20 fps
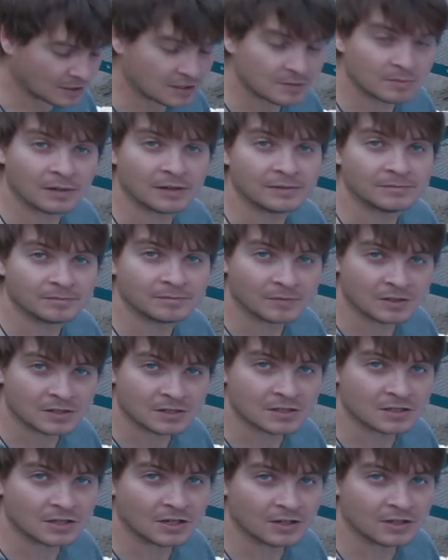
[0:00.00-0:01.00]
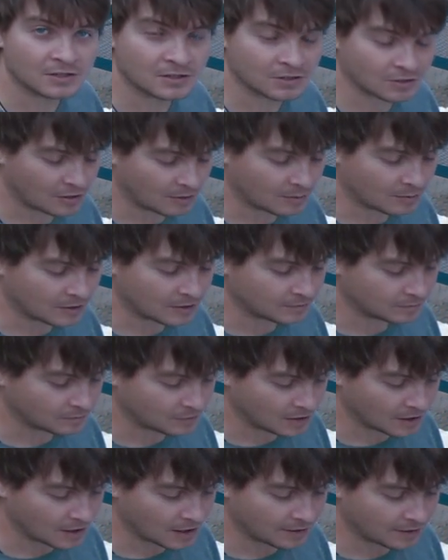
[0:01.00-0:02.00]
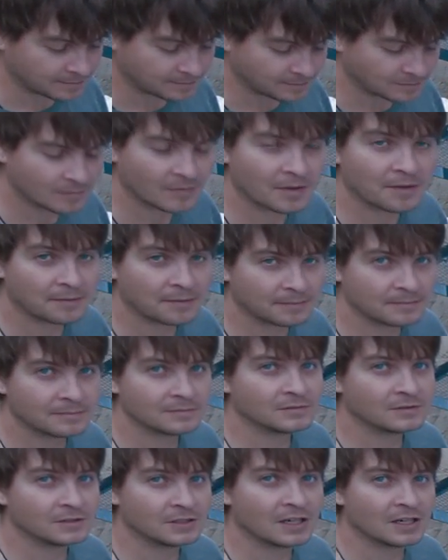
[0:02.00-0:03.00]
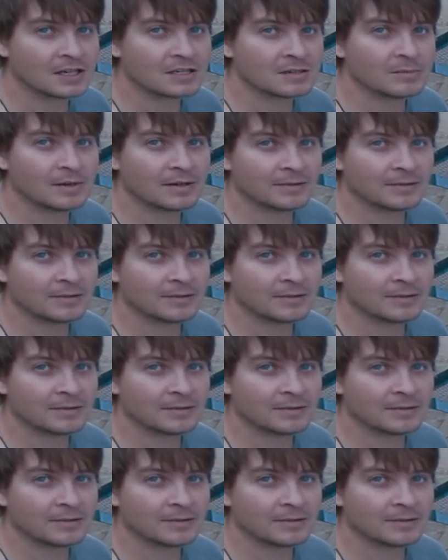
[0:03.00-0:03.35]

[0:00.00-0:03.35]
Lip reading: this, but this is good, so I'm gonna dig in. See you guys in a